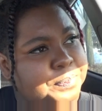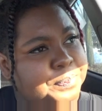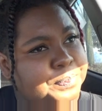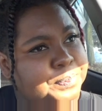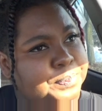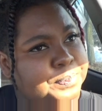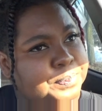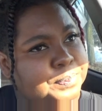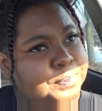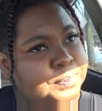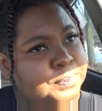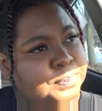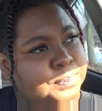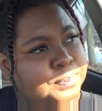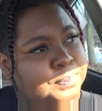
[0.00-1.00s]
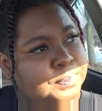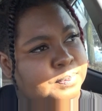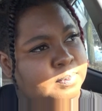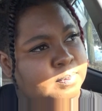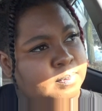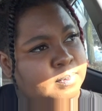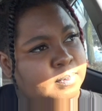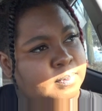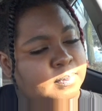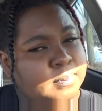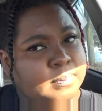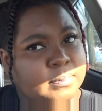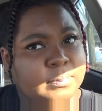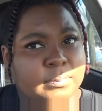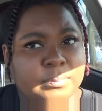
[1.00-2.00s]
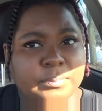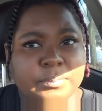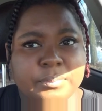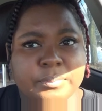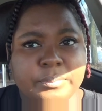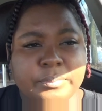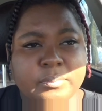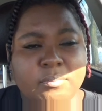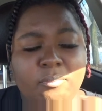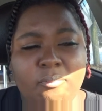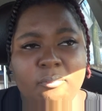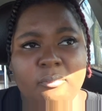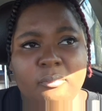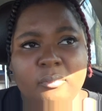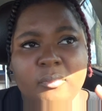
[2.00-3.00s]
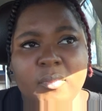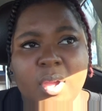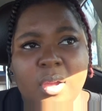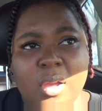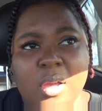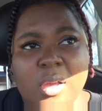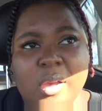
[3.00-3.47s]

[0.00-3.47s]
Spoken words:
No one is speaking in this clip.